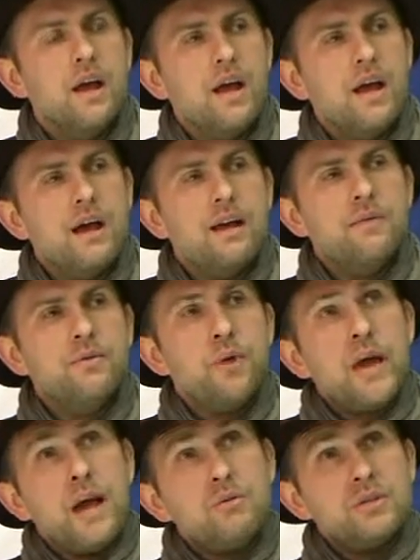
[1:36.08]
The
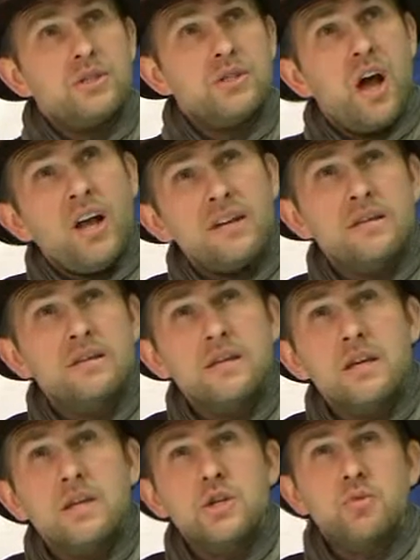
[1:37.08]
way I will start to
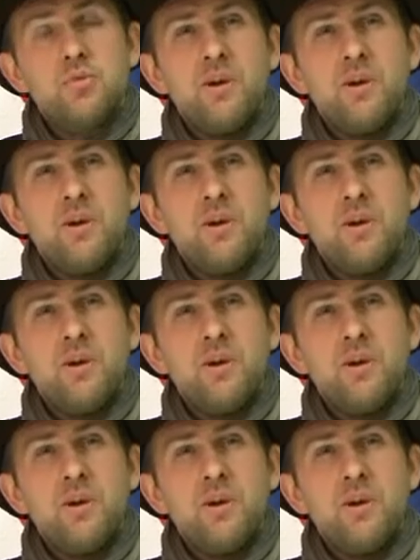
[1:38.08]
teach,